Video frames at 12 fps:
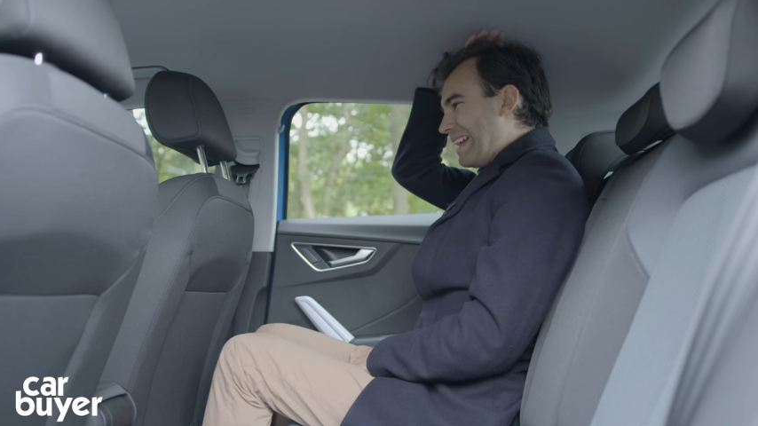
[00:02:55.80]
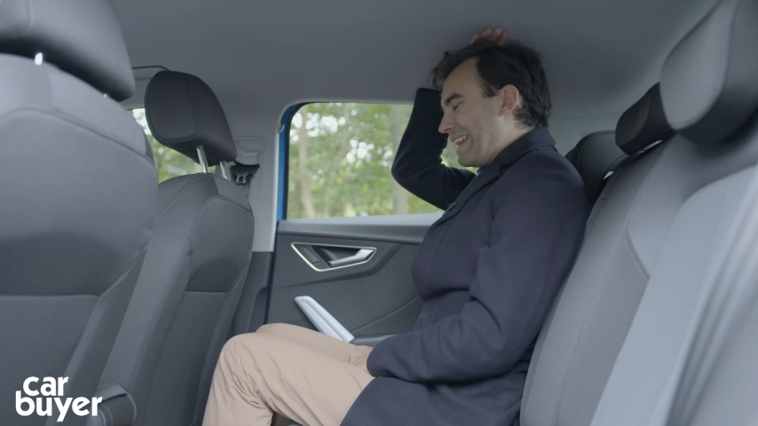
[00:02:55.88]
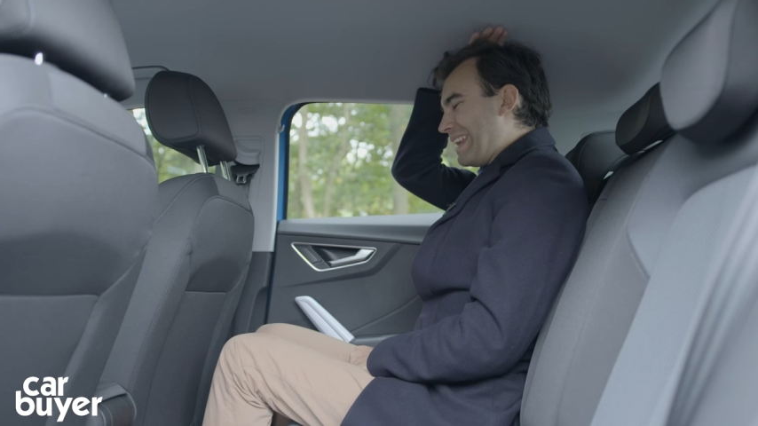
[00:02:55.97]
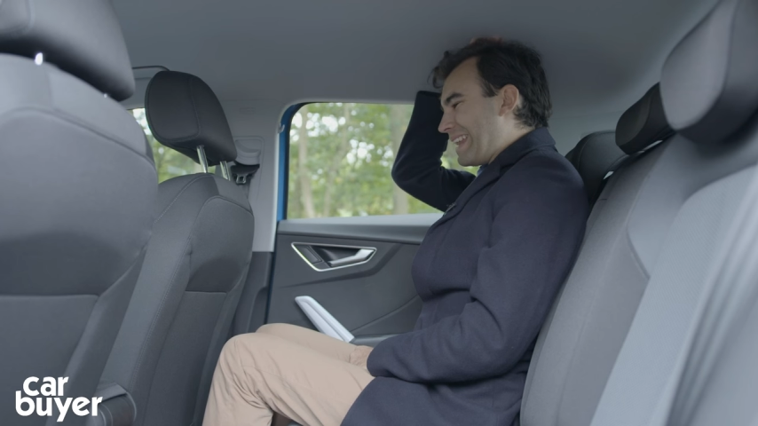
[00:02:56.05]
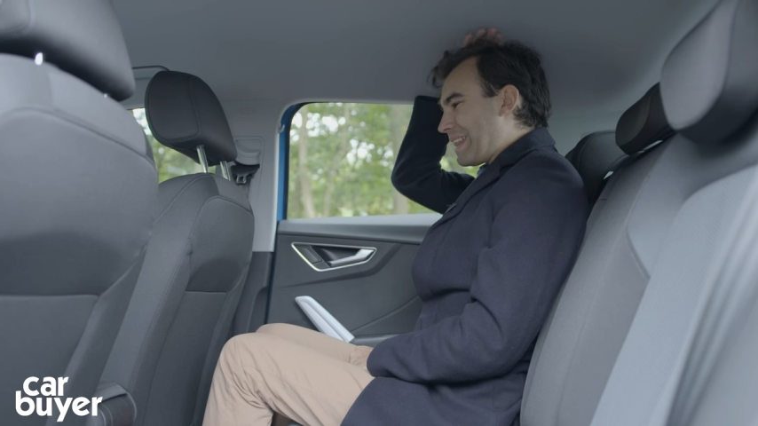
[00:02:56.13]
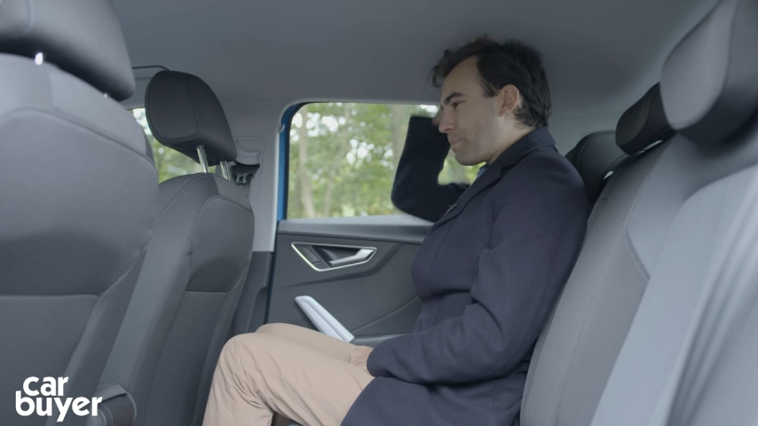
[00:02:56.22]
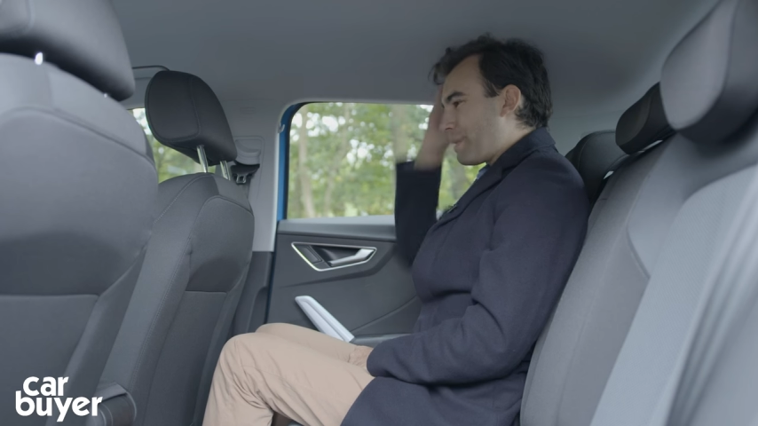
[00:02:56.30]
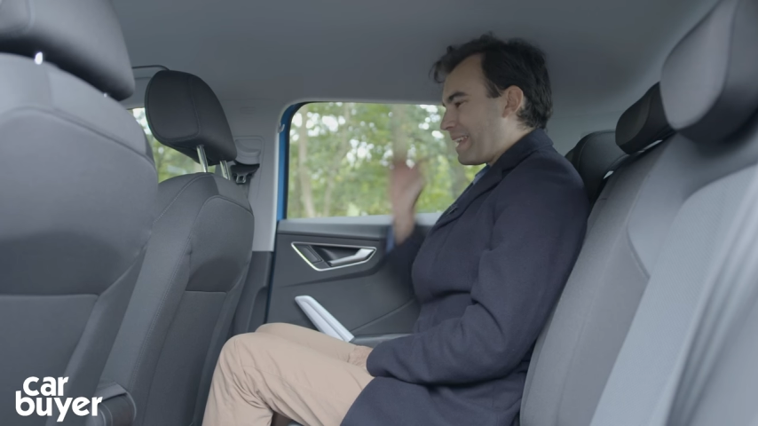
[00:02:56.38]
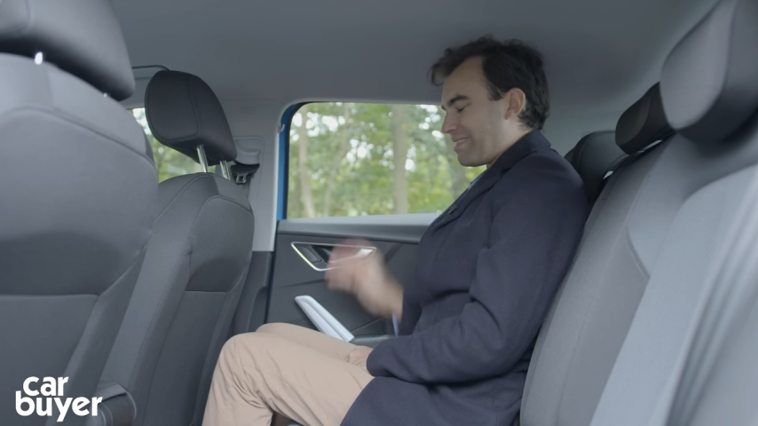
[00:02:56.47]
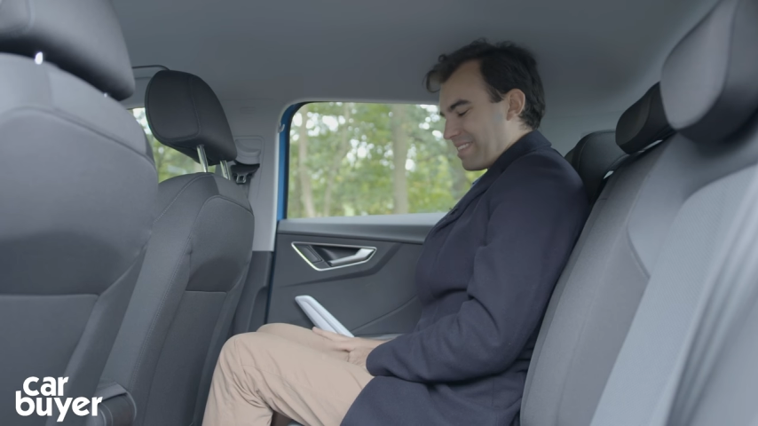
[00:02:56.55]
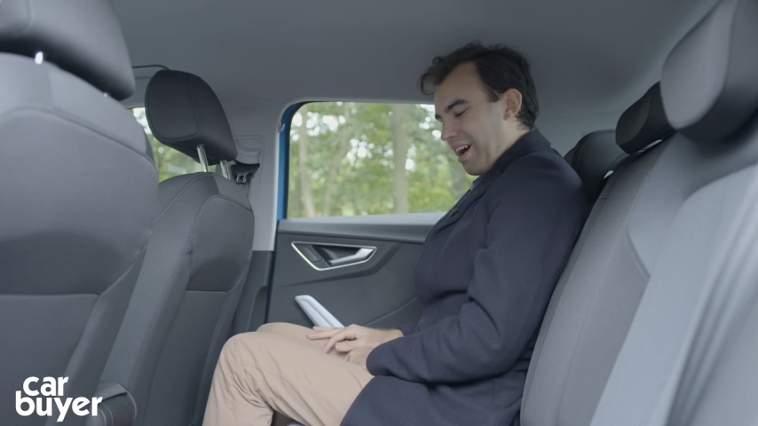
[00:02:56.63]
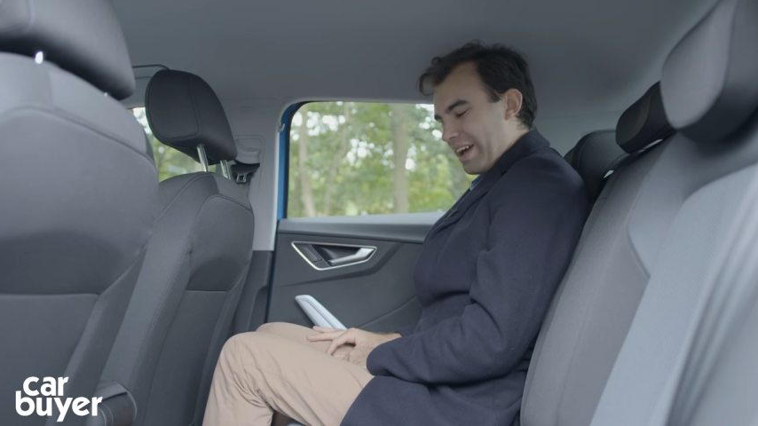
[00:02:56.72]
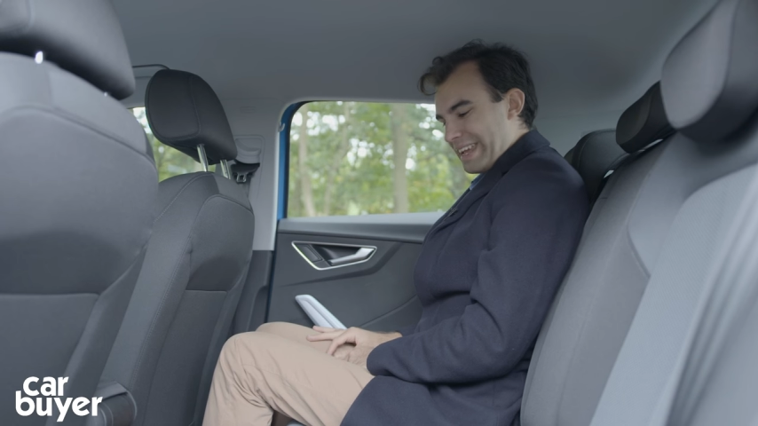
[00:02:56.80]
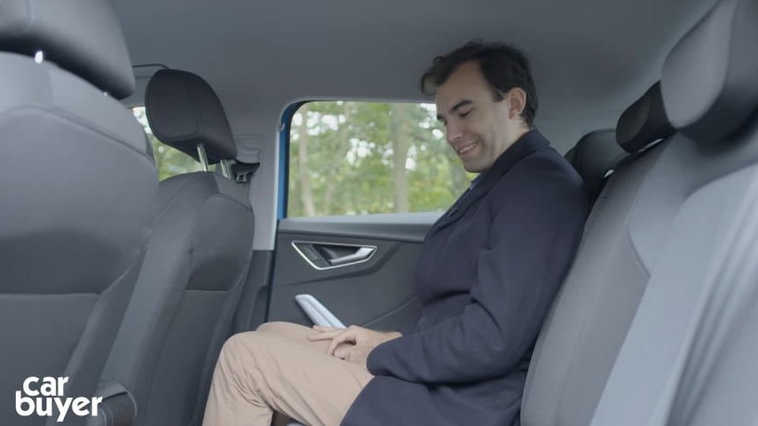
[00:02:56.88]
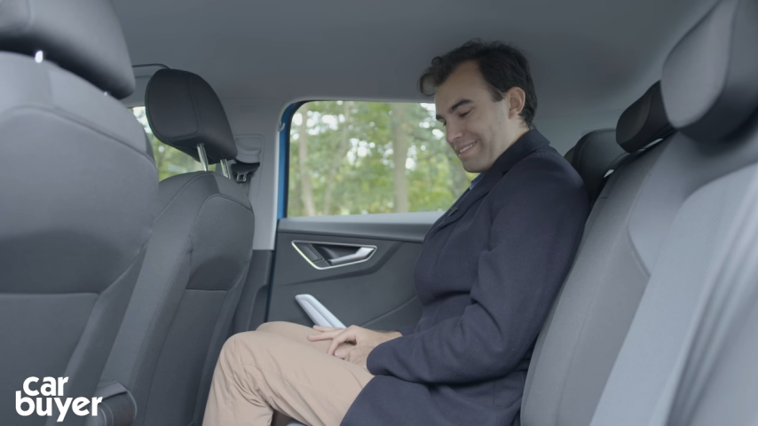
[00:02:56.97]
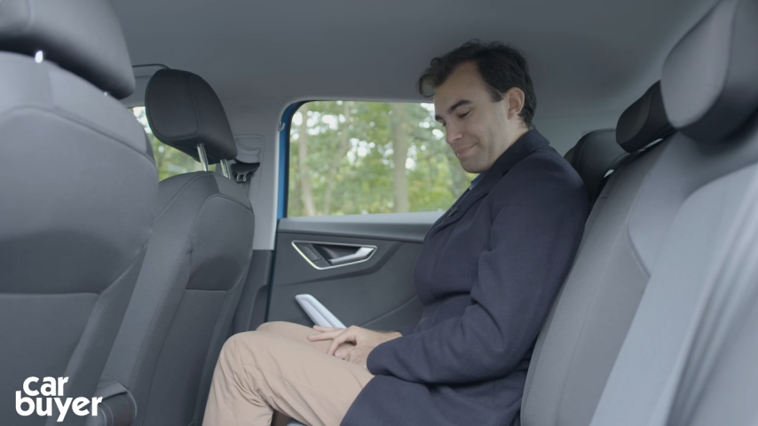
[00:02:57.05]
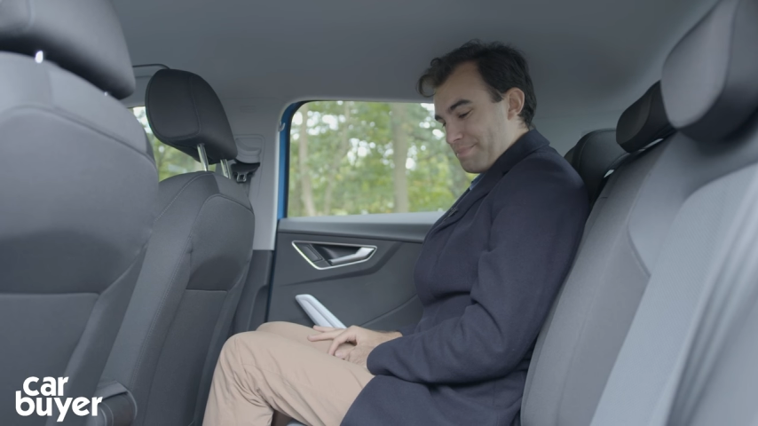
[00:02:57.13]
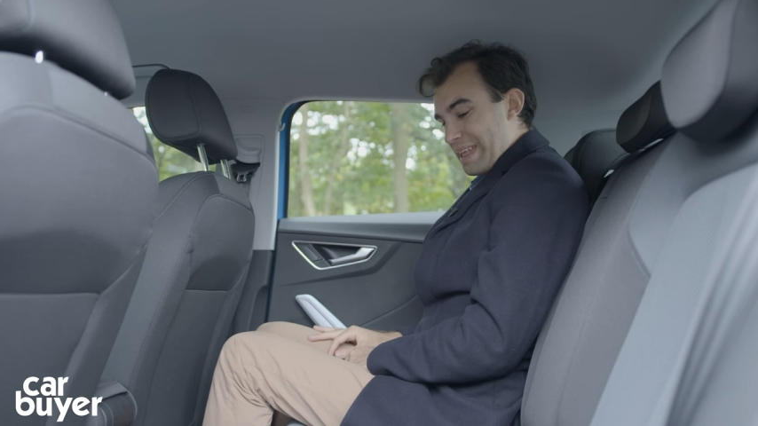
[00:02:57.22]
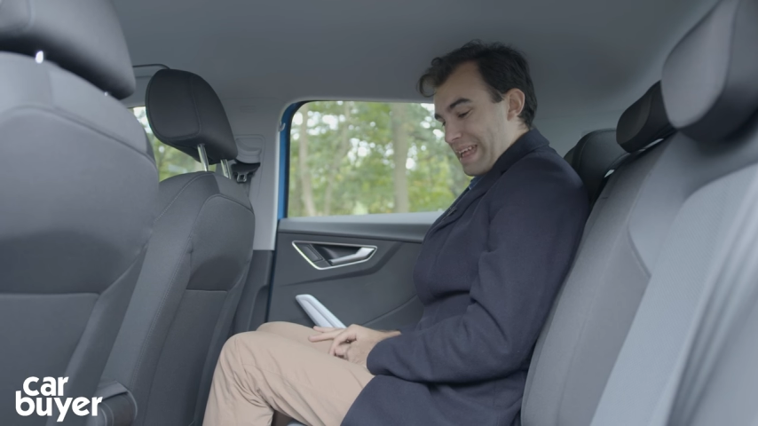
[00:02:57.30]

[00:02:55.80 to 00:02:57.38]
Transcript: a little bit tight.